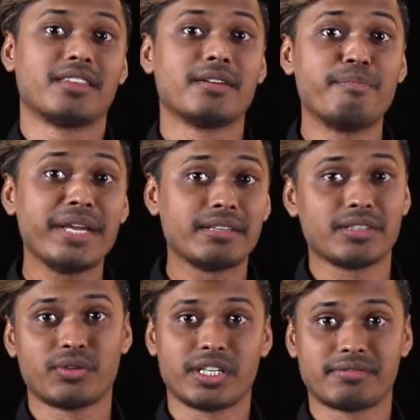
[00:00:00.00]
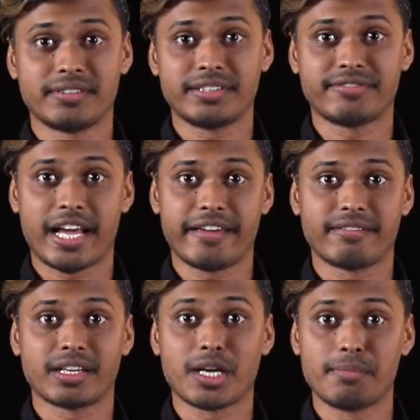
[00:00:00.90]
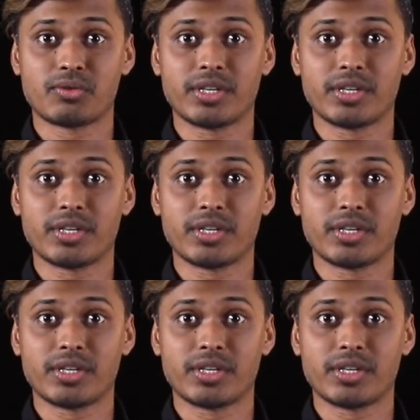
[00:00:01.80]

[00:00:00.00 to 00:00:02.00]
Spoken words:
The Mi TV 4X 55 comes